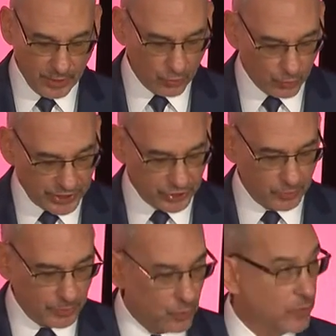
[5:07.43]
rich or
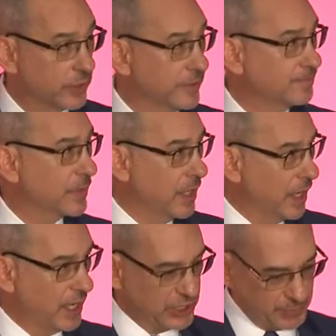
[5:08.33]
poor,
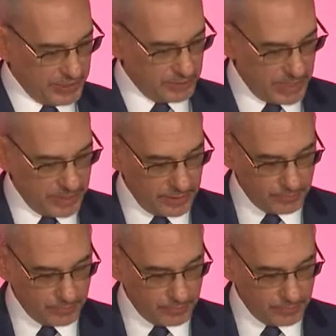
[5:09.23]
husbandmen,